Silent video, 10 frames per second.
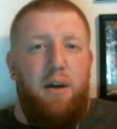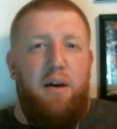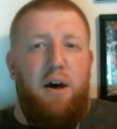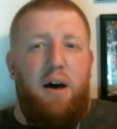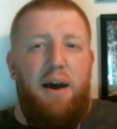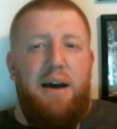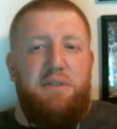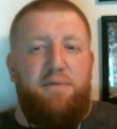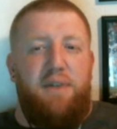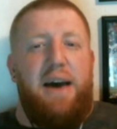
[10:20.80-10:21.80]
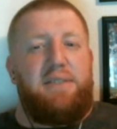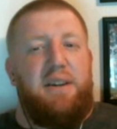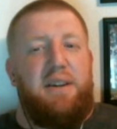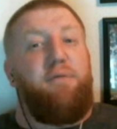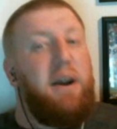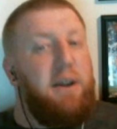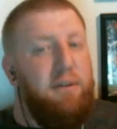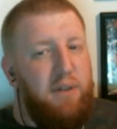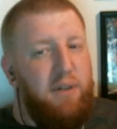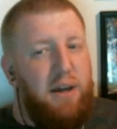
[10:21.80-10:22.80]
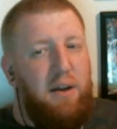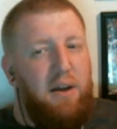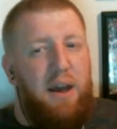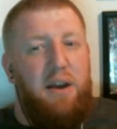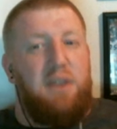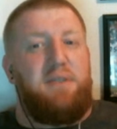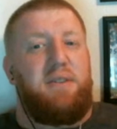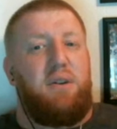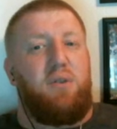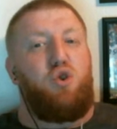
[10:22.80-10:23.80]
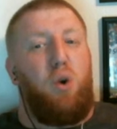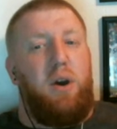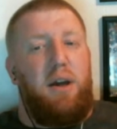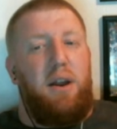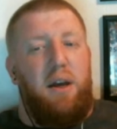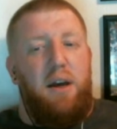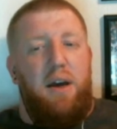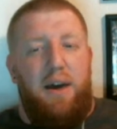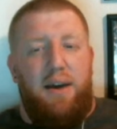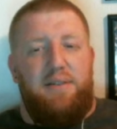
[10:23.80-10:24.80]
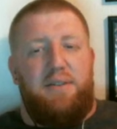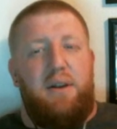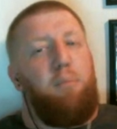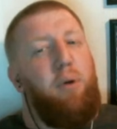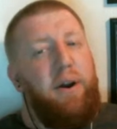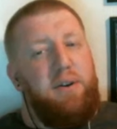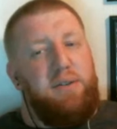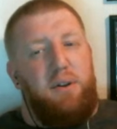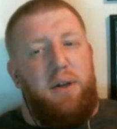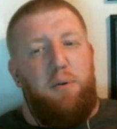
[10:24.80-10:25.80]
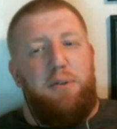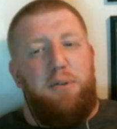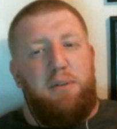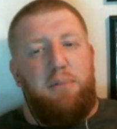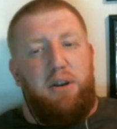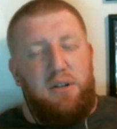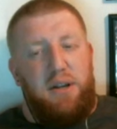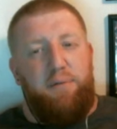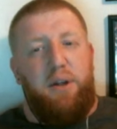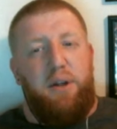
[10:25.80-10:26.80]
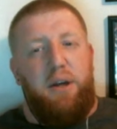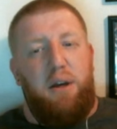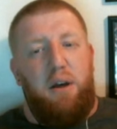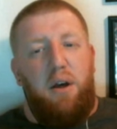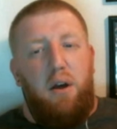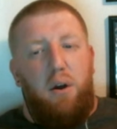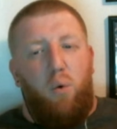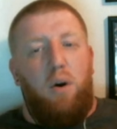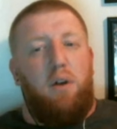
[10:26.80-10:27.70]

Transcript: as fast and effectively, and still enjoy it as some players. So that would be something to definitely work